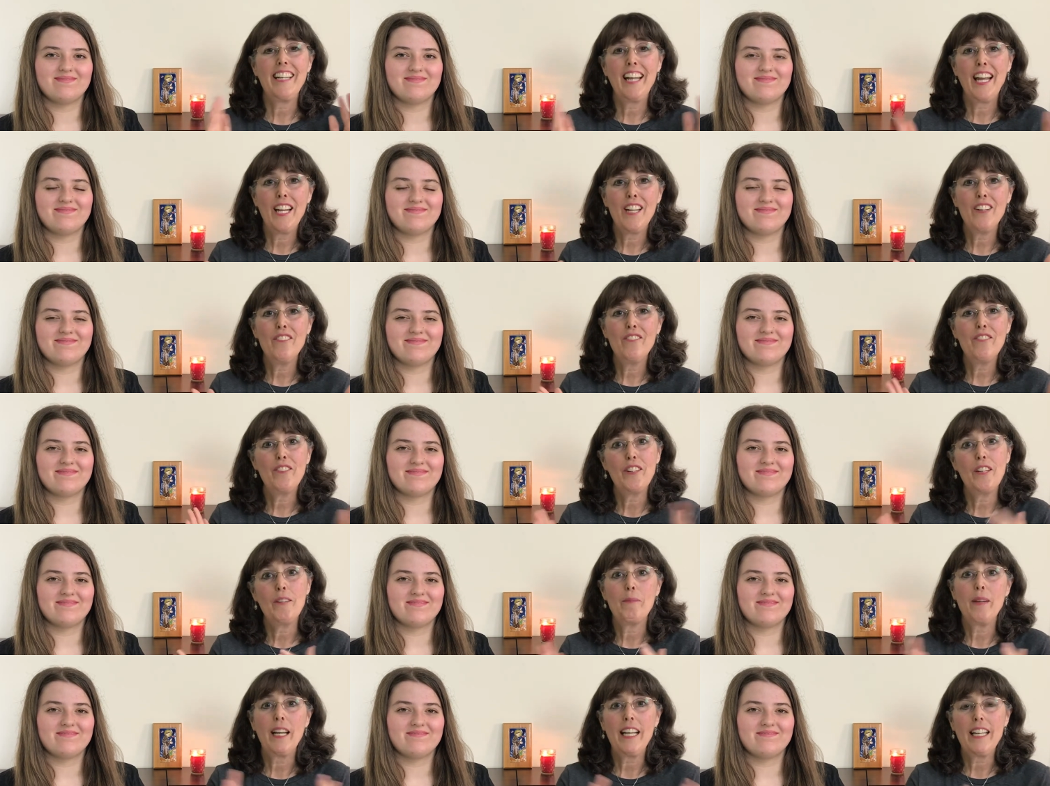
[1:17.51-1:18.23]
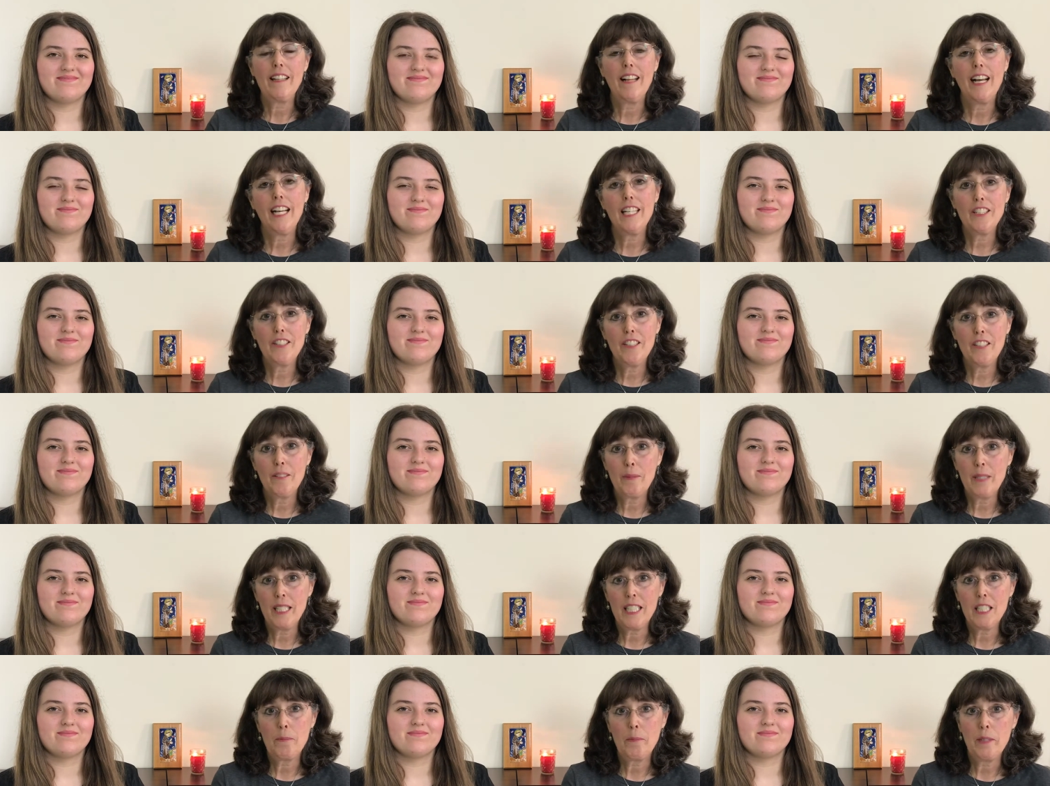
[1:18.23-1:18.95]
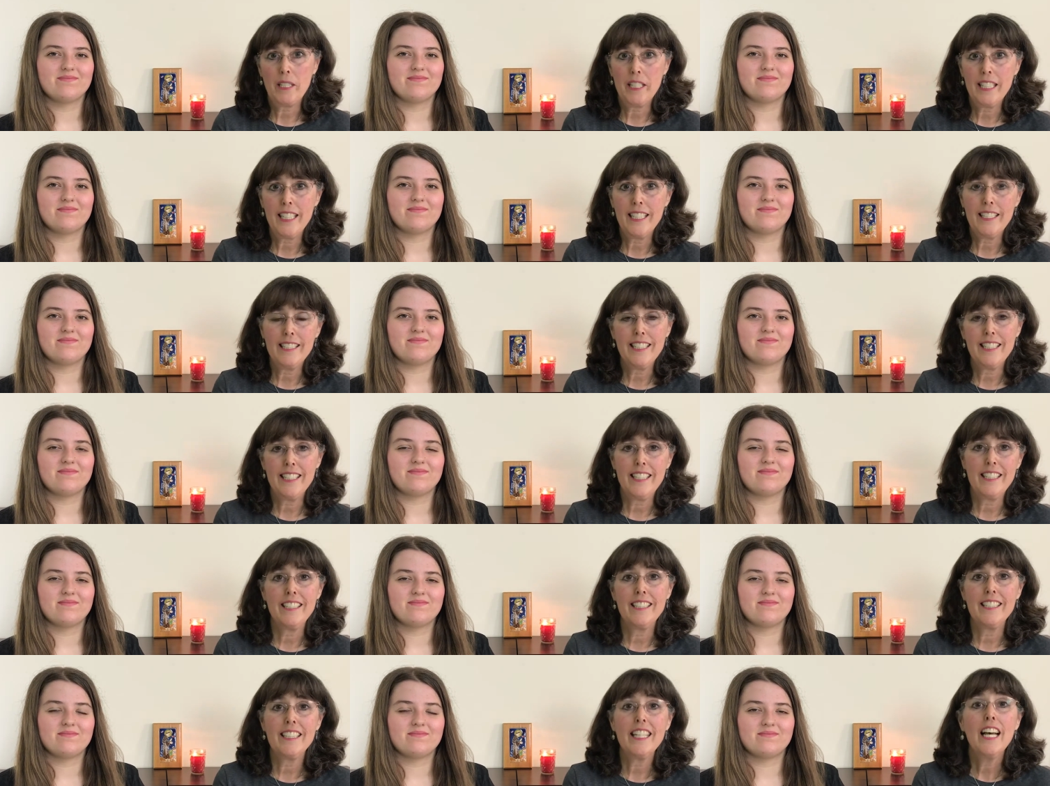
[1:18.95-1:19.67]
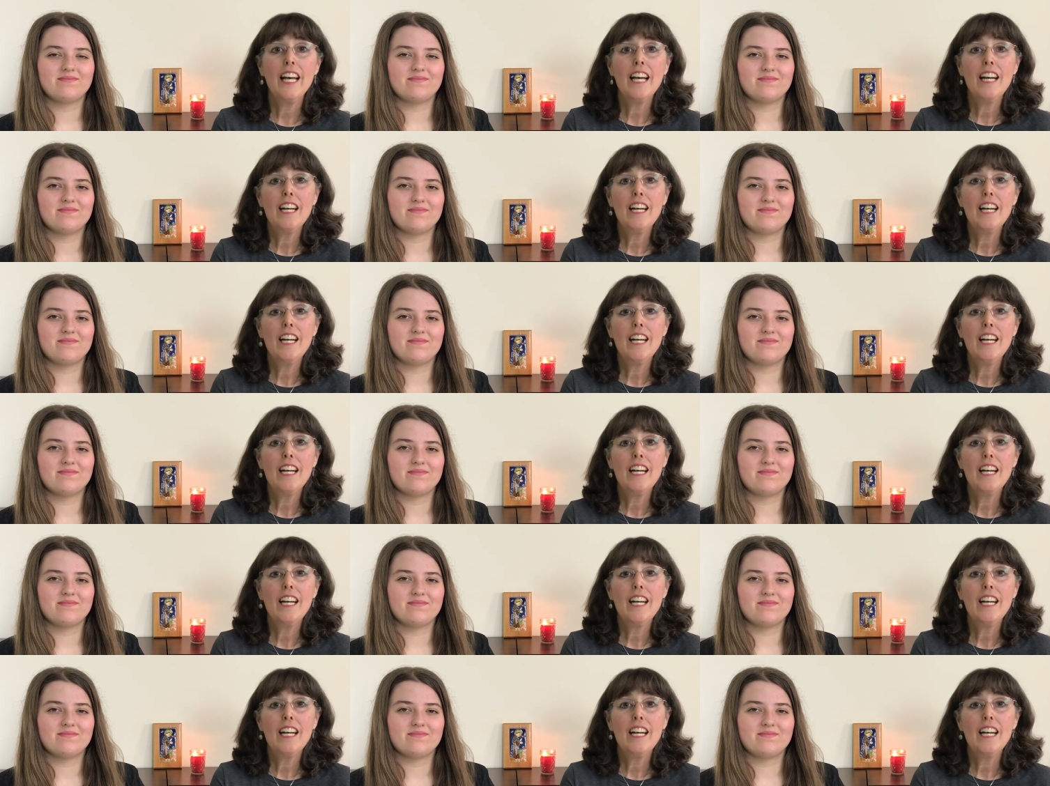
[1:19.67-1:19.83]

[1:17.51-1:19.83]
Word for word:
Speaker 1: came from my classroom experiences.